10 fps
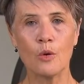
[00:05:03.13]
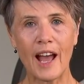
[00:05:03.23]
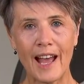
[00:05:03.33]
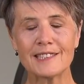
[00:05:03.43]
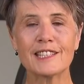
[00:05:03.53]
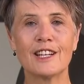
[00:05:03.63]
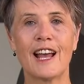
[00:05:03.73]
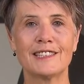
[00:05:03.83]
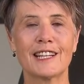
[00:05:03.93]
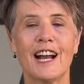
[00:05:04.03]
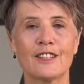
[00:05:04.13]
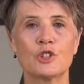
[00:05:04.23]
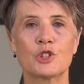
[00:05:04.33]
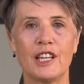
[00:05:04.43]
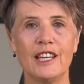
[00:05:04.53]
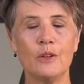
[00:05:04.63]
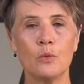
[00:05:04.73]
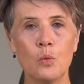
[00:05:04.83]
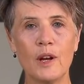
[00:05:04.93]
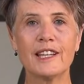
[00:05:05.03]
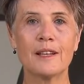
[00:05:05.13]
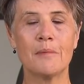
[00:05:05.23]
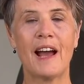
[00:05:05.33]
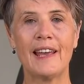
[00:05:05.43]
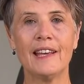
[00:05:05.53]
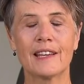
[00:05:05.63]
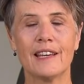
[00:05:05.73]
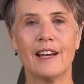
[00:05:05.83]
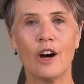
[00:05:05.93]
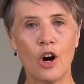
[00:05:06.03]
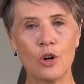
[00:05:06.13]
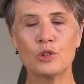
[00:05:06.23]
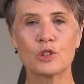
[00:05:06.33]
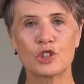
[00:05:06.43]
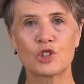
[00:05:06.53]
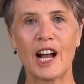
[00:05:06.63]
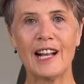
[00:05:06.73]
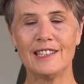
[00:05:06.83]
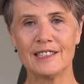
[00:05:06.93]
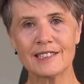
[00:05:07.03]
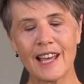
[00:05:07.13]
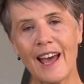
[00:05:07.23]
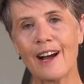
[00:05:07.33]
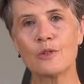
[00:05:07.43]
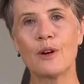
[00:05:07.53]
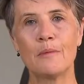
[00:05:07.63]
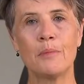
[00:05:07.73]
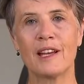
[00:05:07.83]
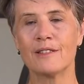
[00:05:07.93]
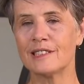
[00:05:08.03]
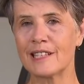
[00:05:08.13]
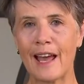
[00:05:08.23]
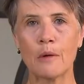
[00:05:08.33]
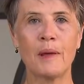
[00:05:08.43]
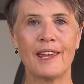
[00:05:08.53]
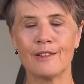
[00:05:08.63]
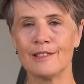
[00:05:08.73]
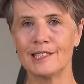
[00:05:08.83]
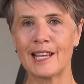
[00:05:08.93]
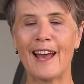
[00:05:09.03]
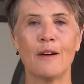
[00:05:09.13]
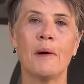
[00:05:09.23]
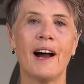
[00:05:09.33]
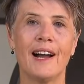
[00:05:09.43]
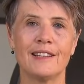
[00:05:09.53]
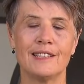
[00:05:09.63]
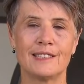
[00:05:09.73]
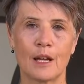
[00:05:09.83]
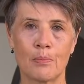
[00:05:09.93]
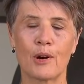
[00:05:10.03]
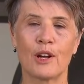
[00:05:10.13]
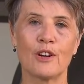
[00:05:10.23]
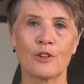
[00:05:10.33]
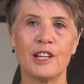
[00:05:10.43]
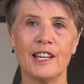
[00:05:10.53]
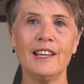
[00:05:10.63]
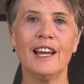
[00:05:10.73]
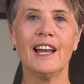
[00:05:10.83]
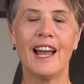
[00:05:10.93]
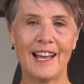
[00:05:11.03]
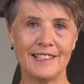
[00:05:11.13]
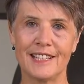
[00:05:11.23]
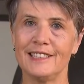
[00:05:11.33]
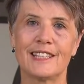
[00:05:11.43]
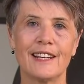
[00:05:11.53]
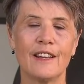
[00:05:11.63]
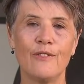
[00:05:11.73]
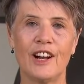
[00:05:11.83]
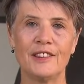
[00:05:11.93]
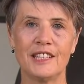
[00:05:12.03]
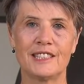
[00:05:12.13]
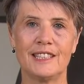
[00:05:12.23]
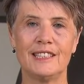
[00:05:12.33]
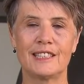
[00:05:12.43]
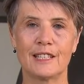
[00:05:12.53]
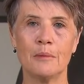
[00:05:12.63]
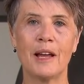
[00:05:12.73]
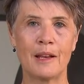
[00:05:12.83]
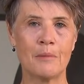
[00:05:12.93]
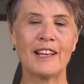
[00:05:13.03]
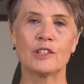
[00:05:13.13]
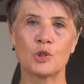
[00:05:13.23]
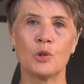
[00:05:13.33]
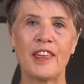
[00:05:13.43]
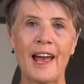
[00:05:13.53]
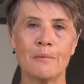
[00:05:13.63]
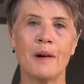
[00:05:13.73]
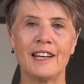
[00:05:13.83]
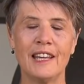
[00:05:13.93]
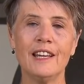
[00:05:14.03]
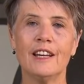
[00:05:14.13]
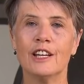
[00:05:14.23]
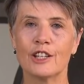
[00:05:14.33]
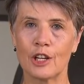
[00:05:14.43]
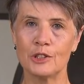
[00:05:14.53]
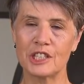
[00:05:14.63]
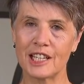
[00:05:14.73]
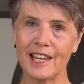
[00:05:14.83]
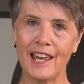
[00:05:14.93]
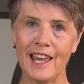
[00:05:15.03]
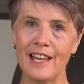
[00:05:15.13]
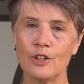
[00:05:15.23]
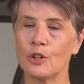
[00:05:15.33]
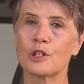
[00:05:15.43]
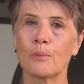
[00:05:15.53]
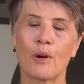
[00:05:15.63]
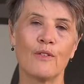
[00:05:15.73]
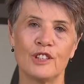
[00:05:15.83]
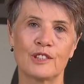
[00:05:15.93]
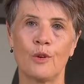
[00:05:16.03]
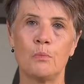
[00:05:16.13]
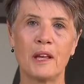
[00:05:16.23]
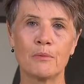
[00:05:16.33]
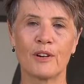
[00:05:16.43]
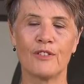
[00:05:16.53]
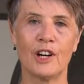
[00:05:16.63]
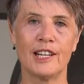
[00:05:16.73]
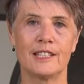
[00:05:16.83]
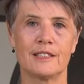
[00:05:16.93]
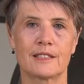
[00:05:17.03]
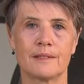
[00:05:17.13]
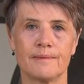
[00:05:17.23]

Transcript: As, an, as a country, we can make older Australians, our grandparents, our parents, our partners a priority and decently fund this system and make sure that money goes to care, not to profits mm. for big providers.